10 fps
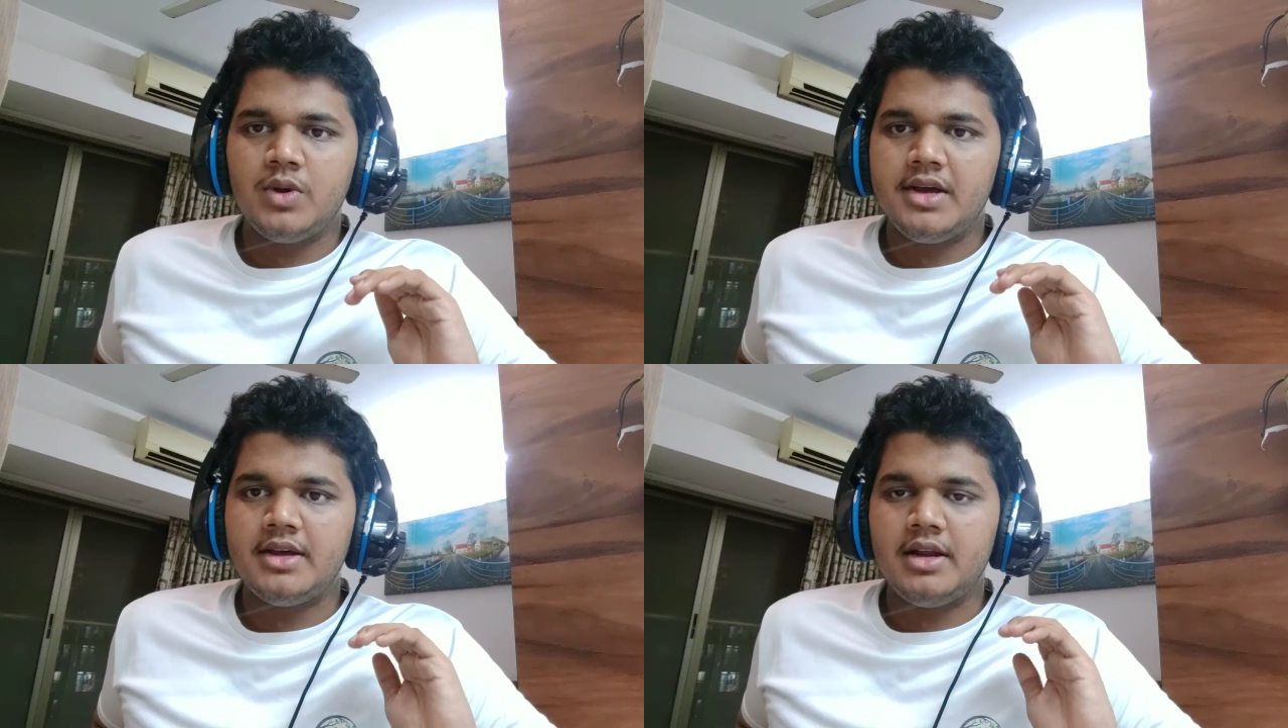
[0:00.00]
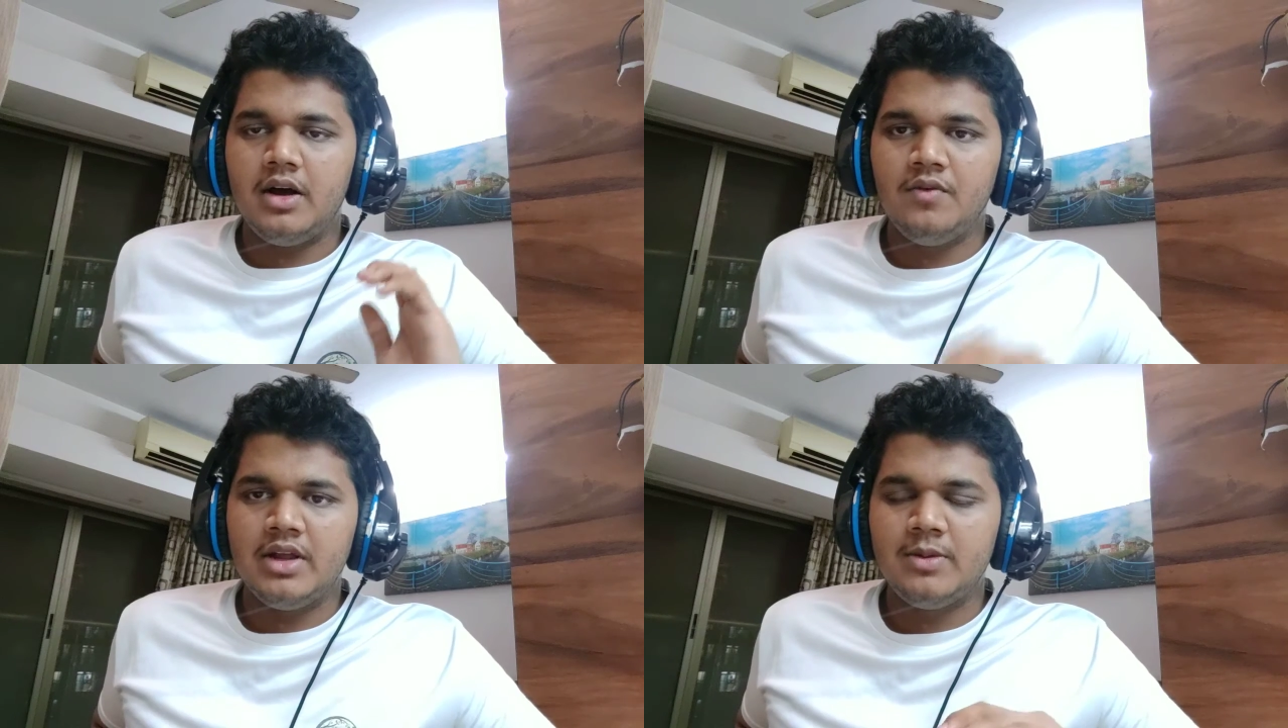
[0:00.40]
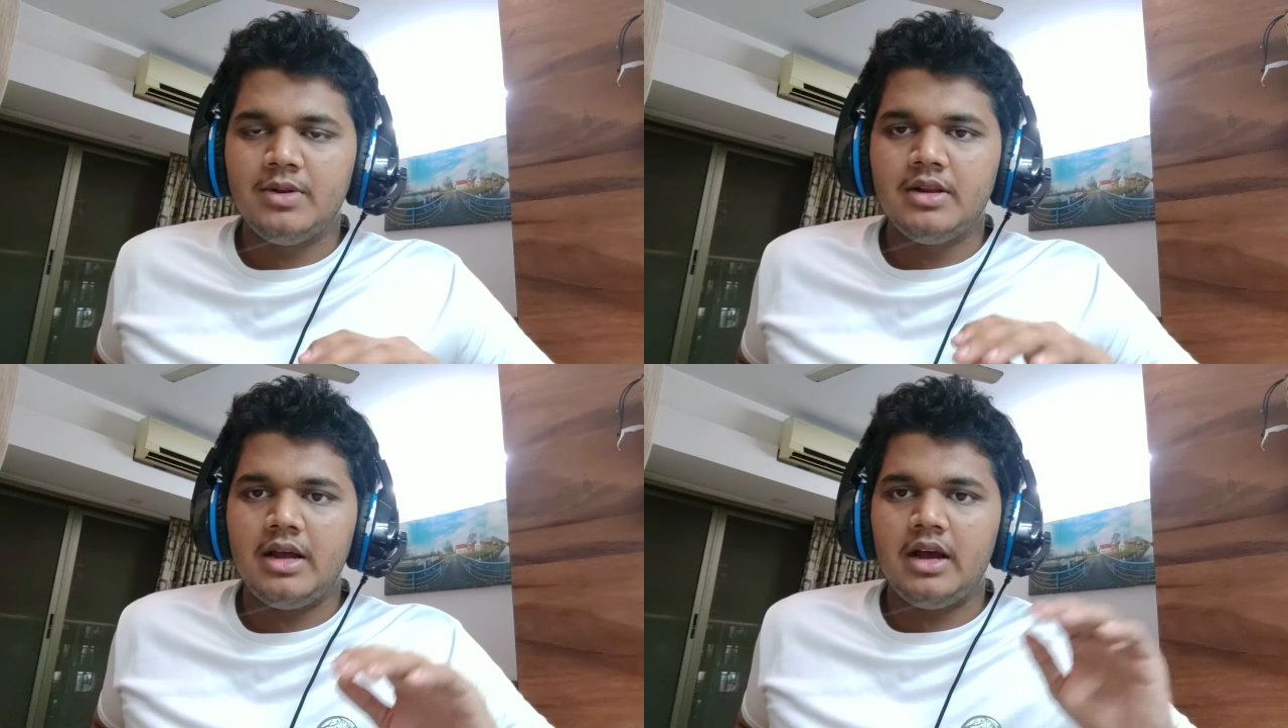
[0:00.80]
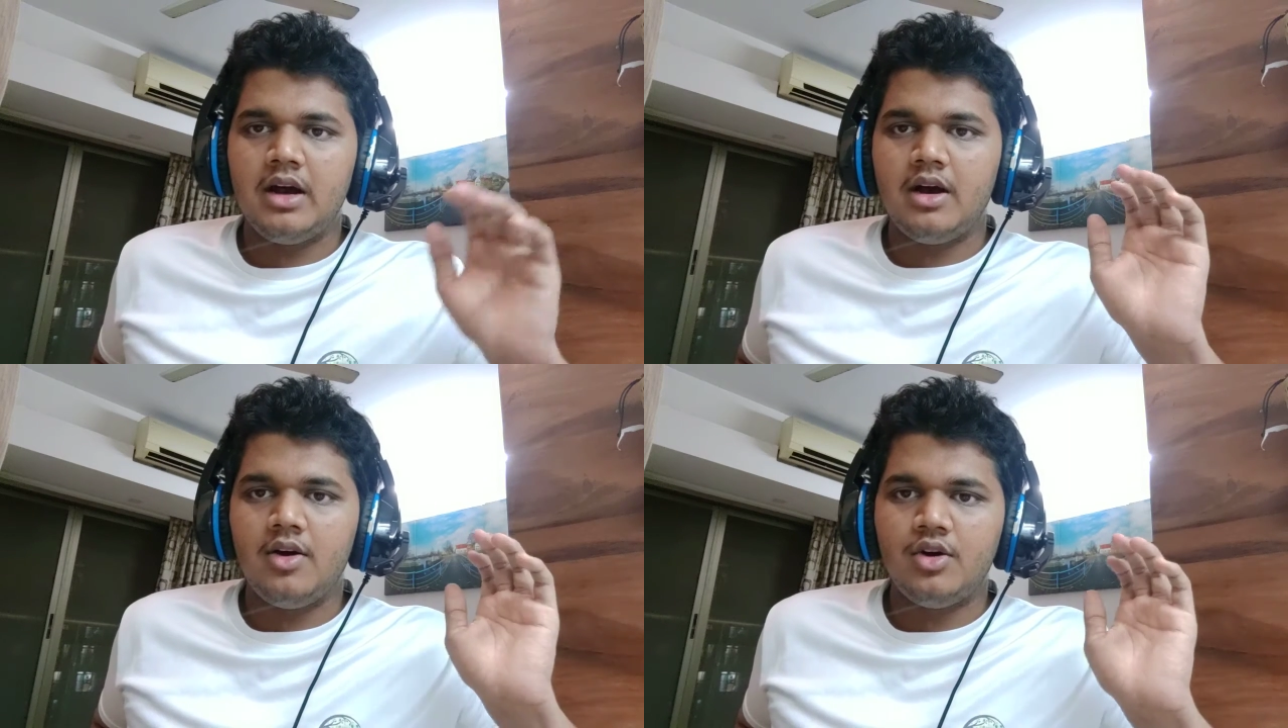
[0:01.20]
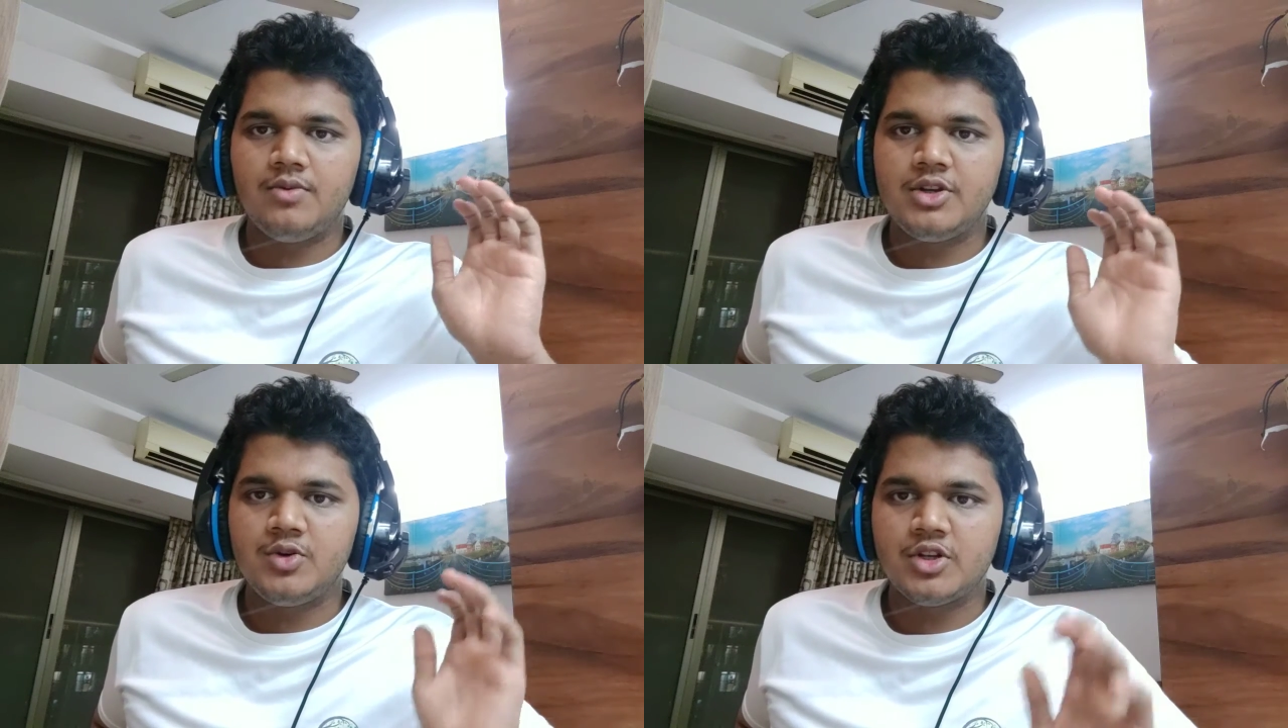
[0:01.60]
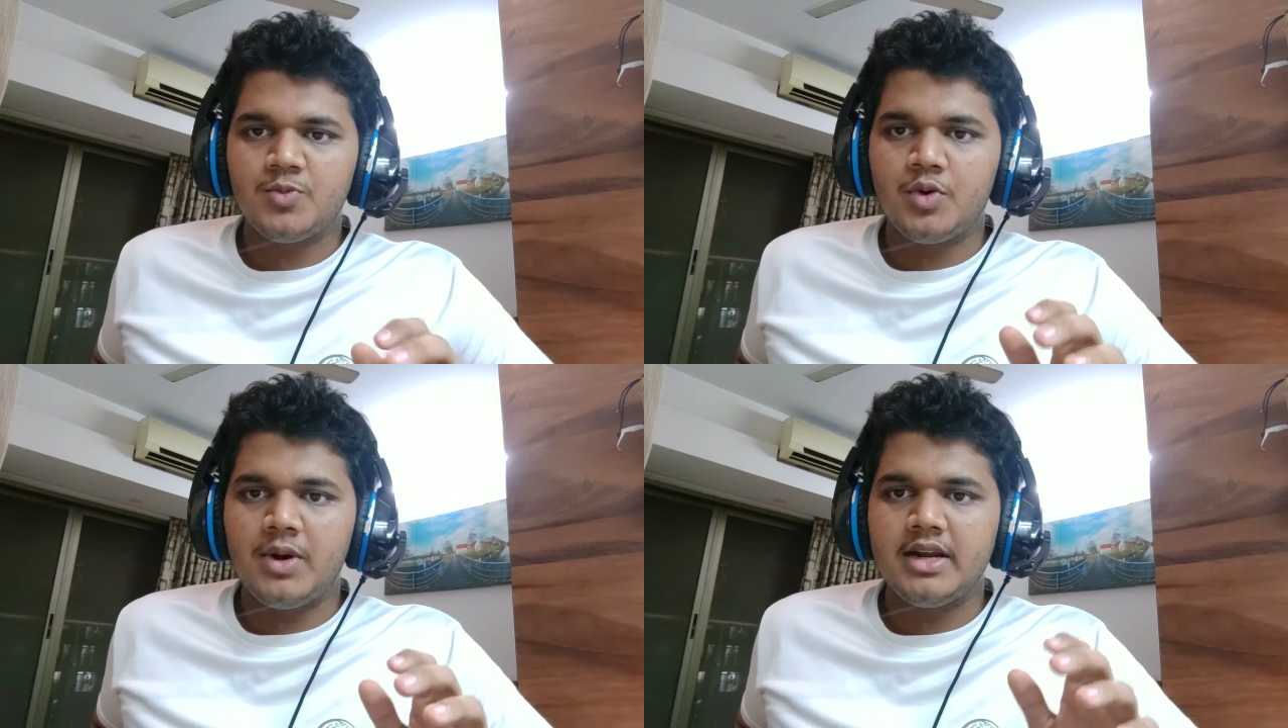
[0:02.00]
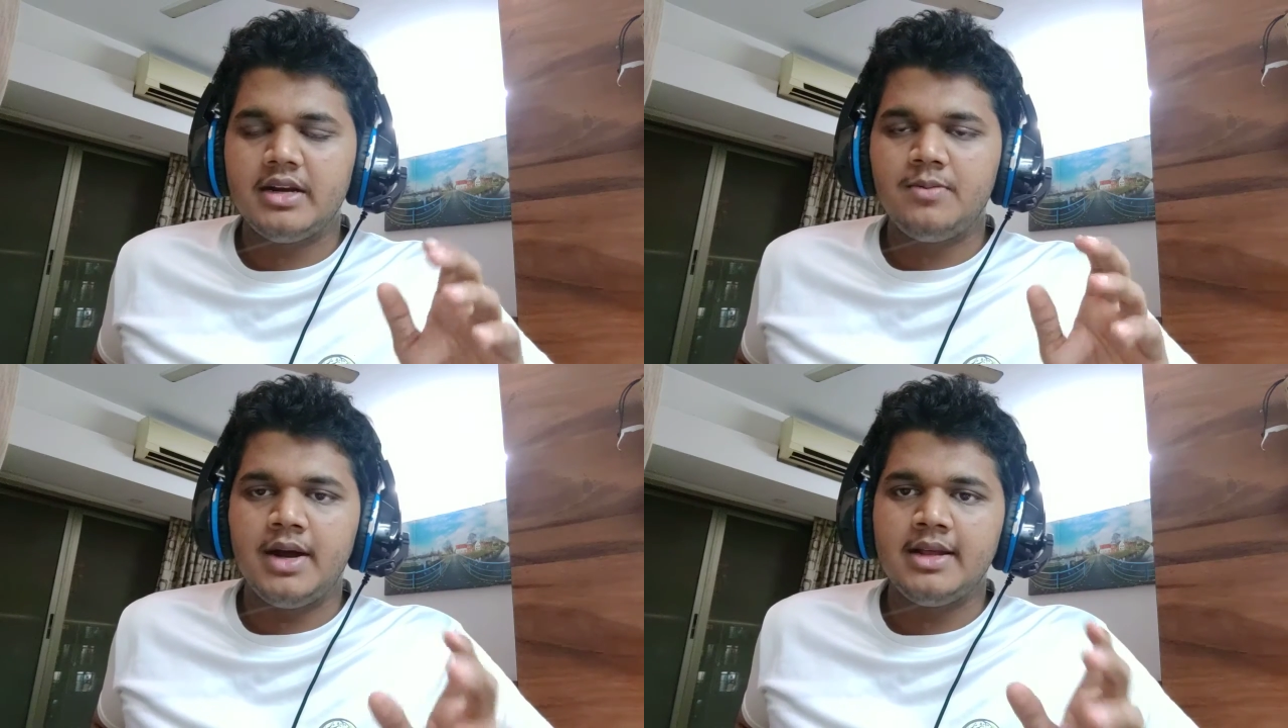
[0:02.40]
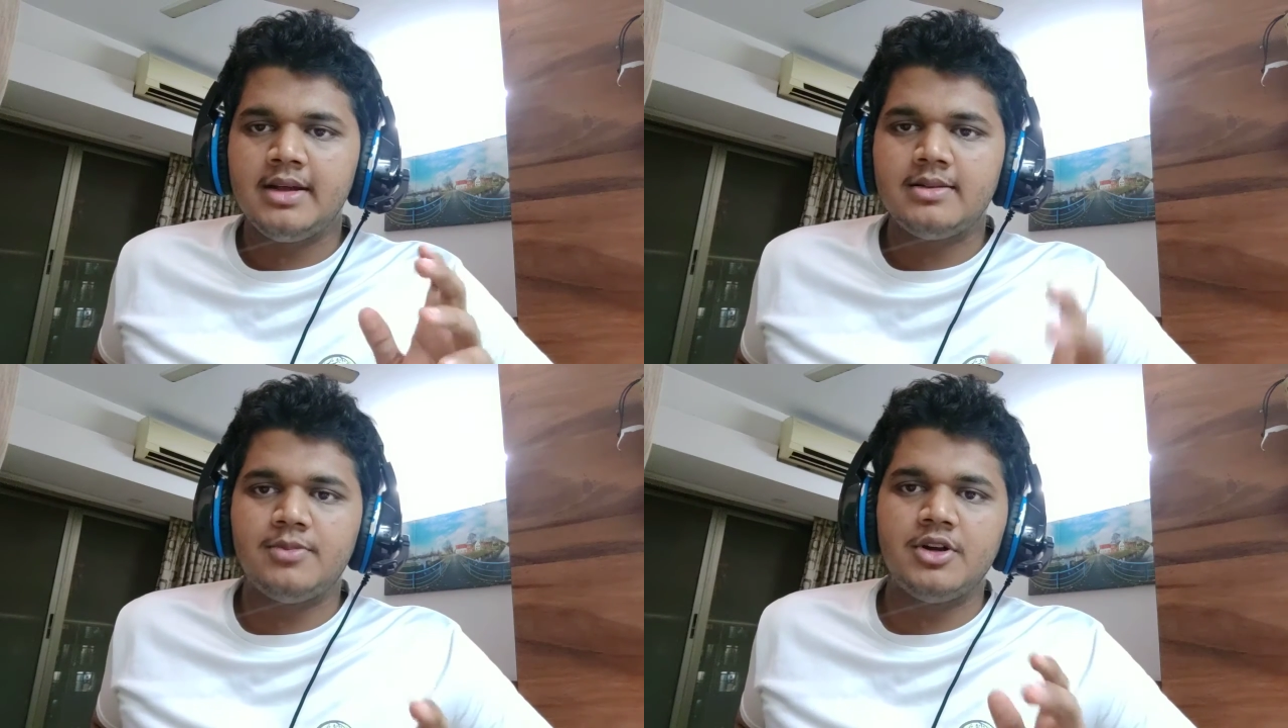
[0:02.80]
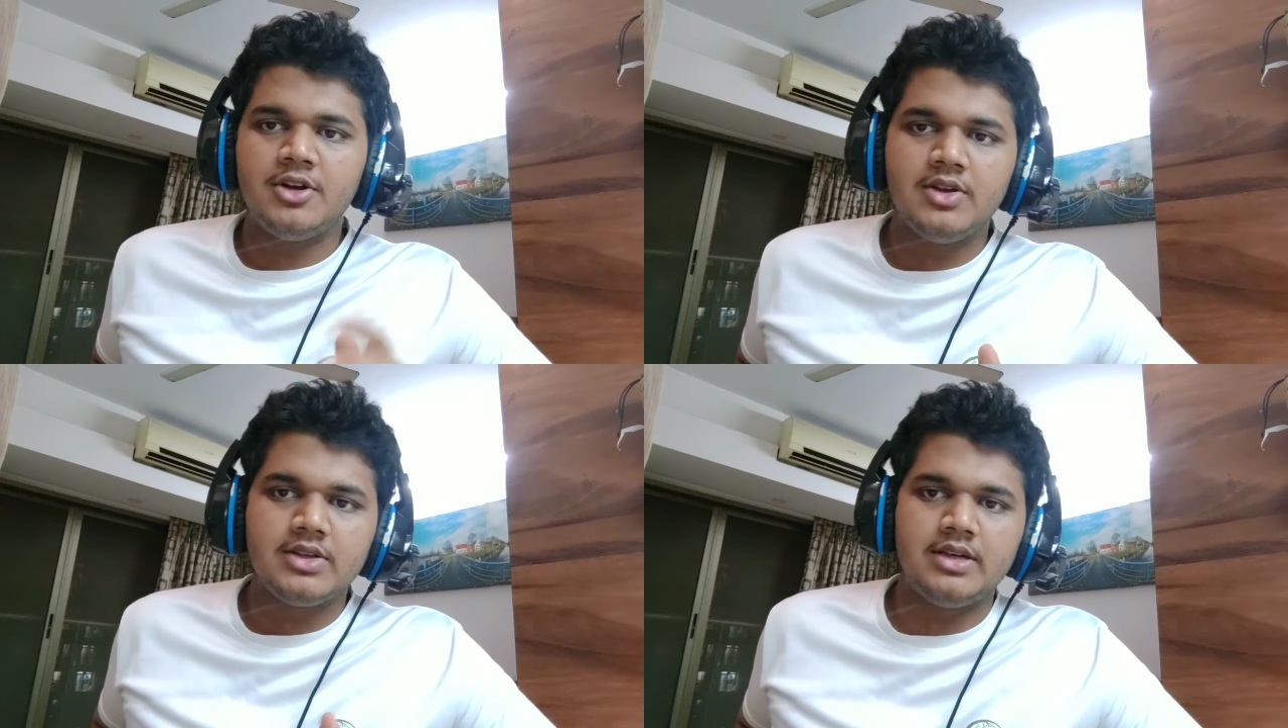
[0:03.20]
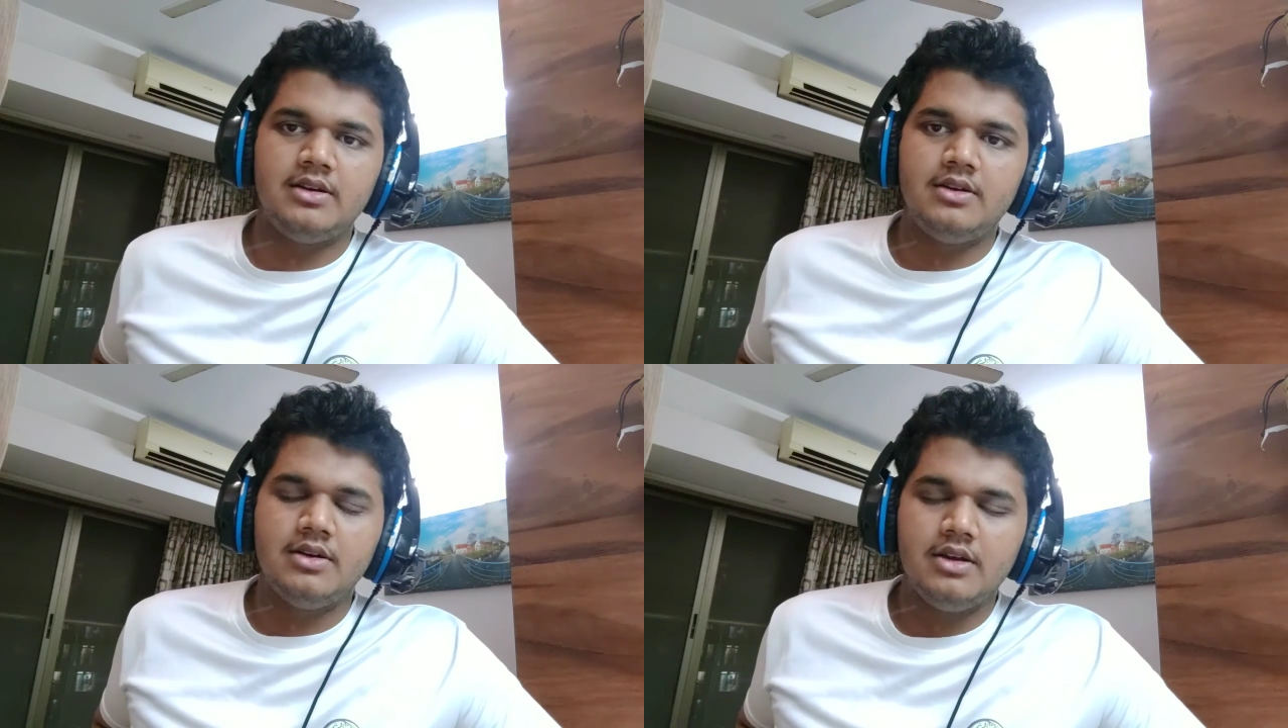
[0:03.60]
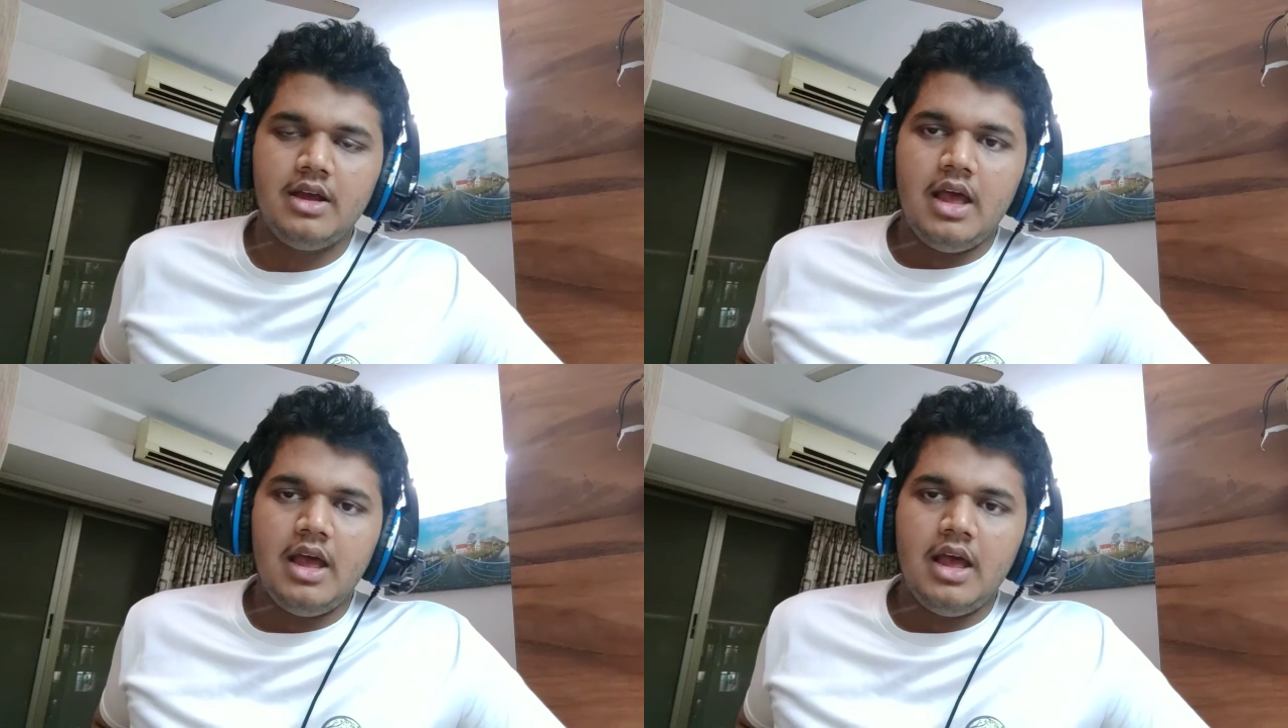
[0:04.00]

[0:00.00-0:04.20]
were available, or which was provided by that particular center,